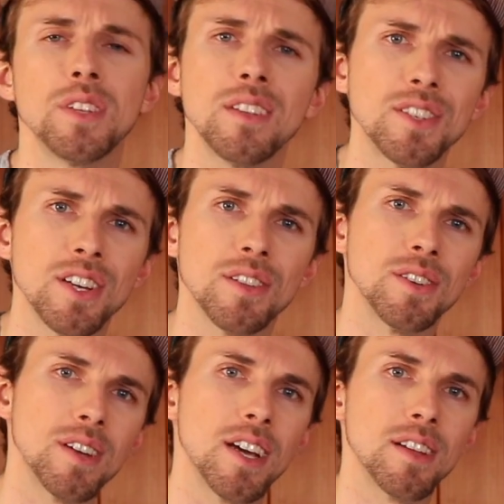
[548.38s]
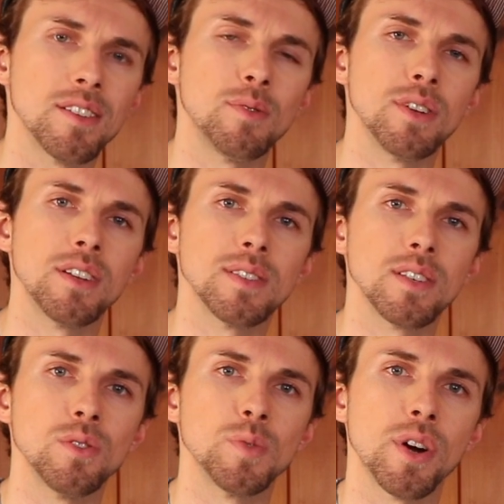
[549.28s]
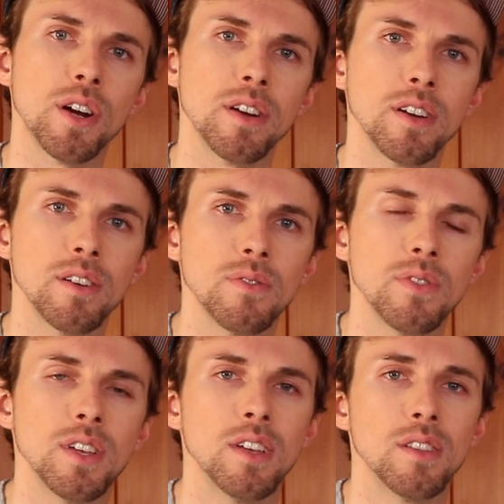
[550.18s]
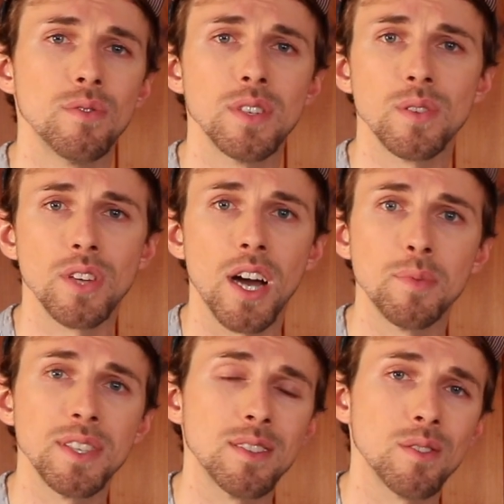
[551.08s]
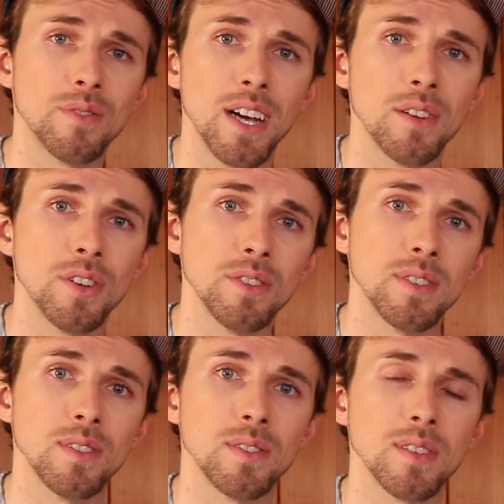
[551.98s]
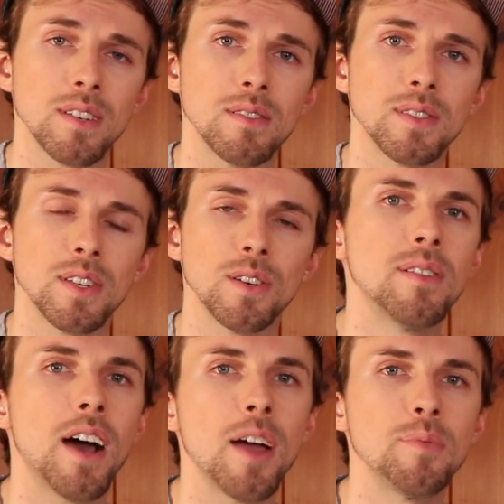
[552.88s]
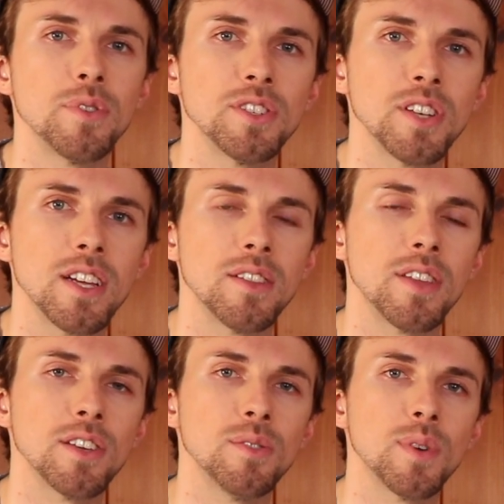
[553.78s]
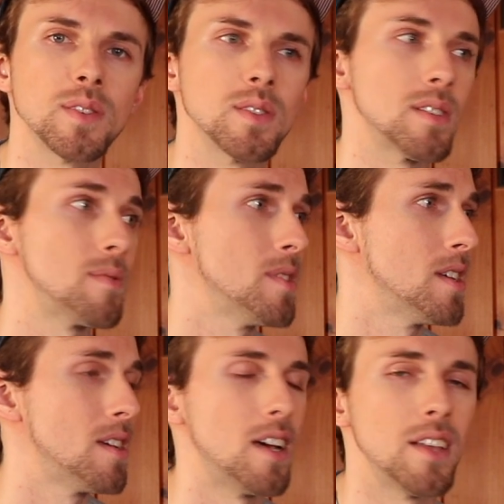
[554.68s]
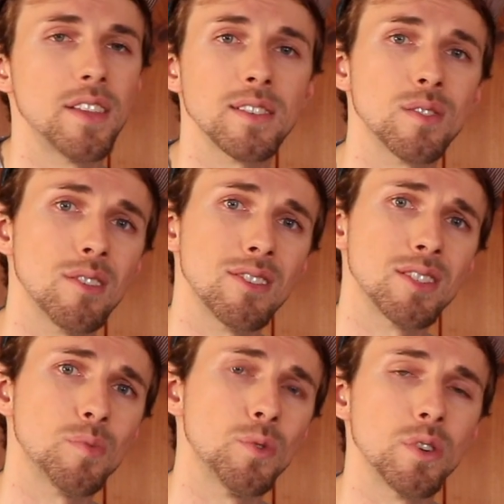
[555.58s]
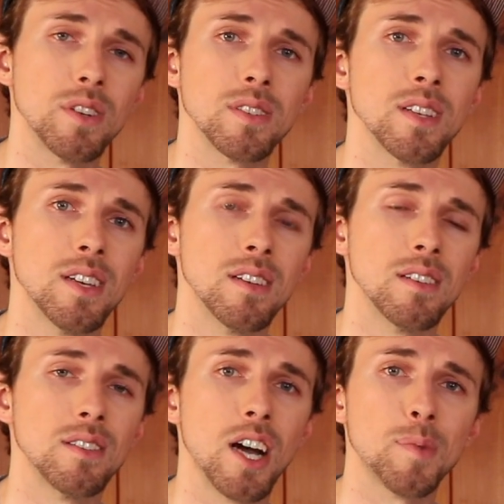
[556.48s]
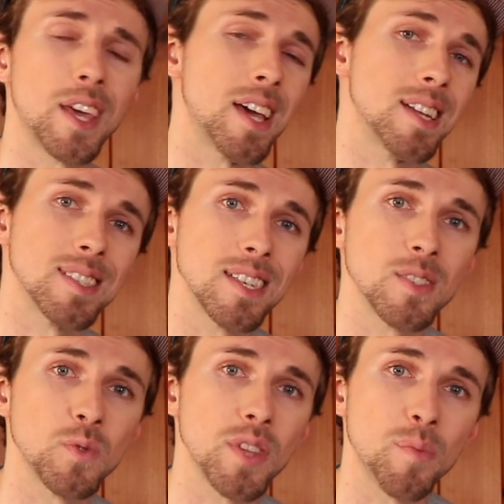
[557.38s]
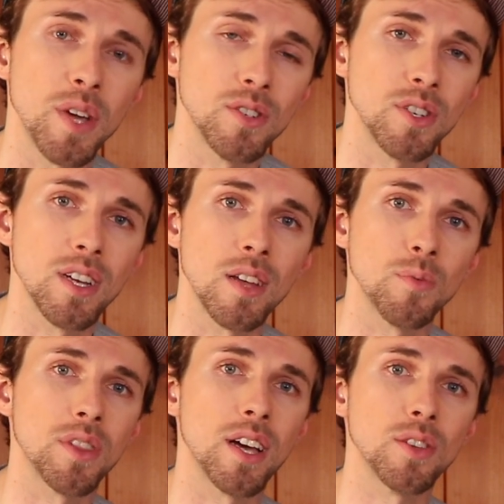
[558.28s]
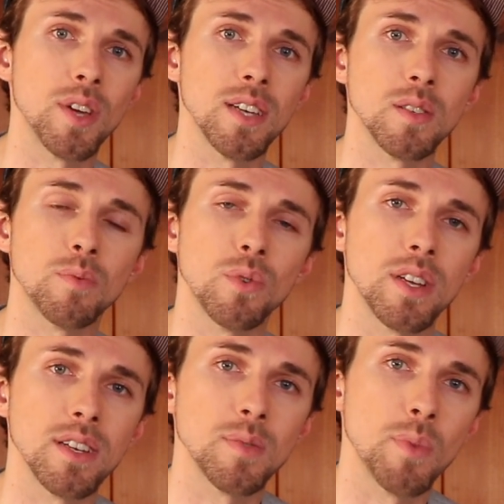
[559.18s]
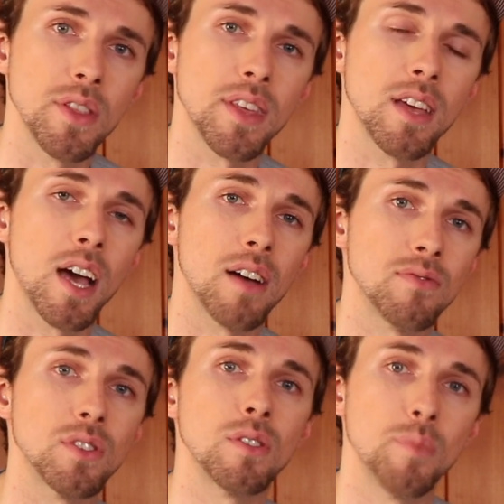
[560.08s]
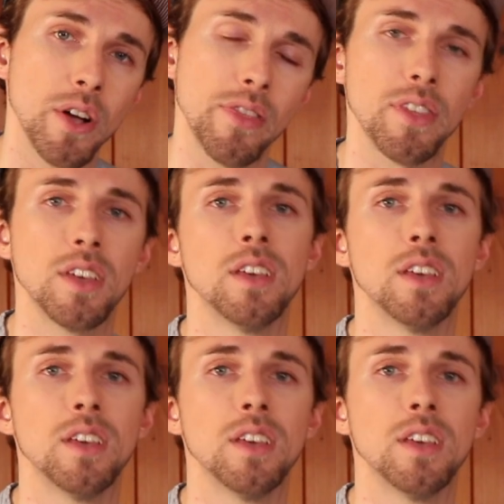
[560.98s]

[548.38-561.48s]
need each other and community is a huge part of the reason Yob is still around all these years later. So I appreciate it. Thank you, Wesley. And thanks to all our supporters. Yob can't exist without Patreon, without you guys supporting us month after month.